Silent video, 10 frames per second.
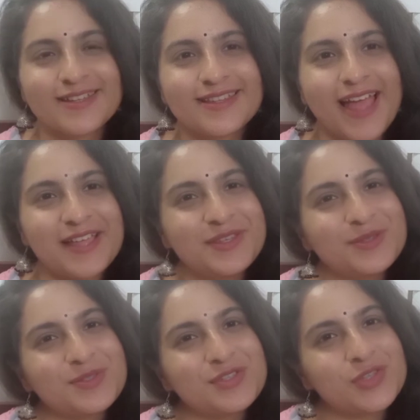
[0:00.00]
Thank
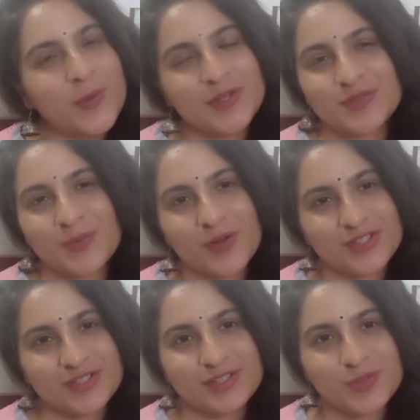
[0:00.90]
you so much for
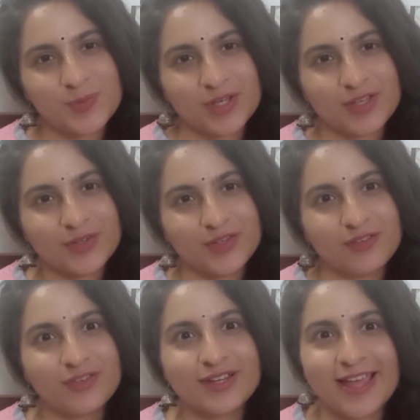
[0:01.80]
watching this video.
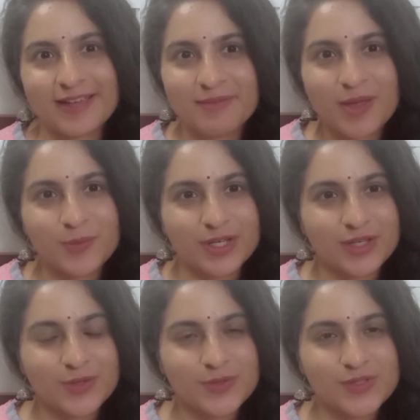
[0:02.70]
If you like my
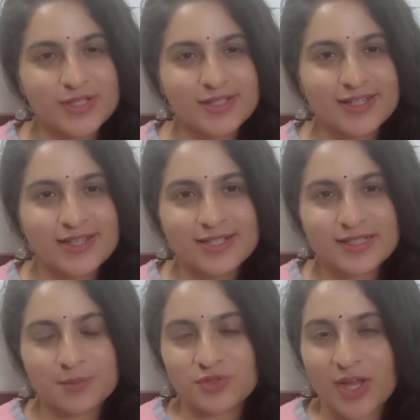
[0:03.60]
videos,
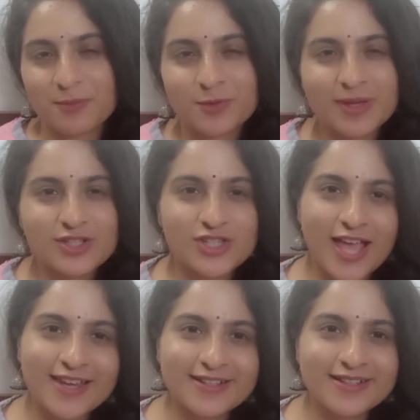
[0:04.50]
subscribe to my
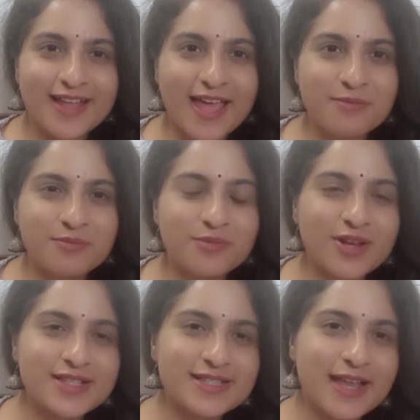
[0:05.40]
channel and
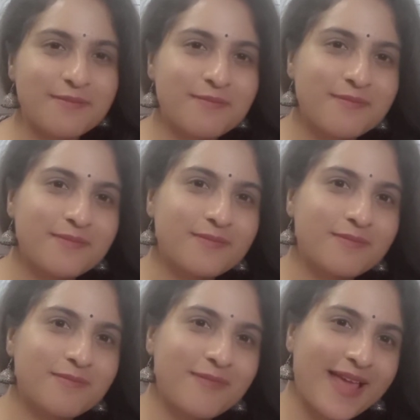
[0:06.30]
press that
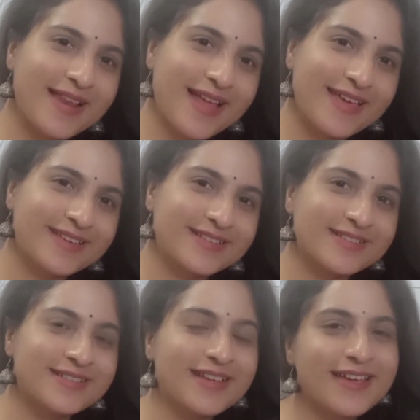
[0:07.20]
bell icon
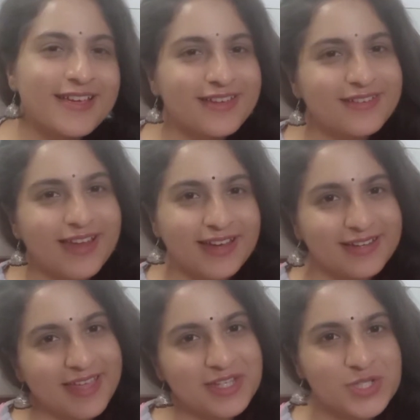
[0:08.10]
right
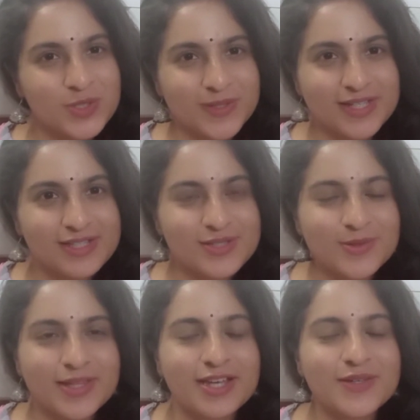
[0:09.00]
next to it so
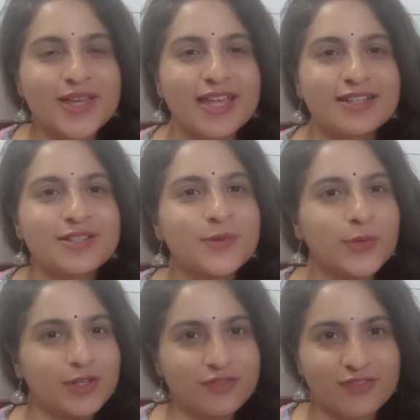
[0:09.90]
that you get
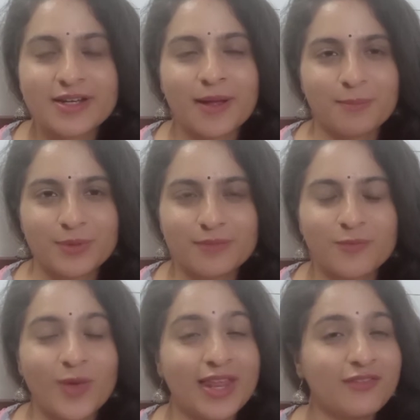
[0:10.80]
notified
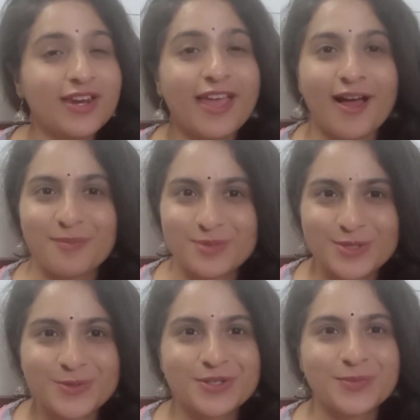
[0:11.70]
whenever I
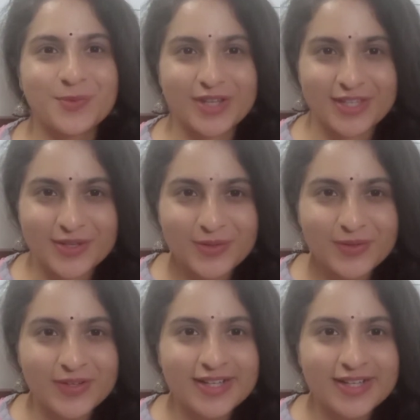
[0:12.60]
upload a video.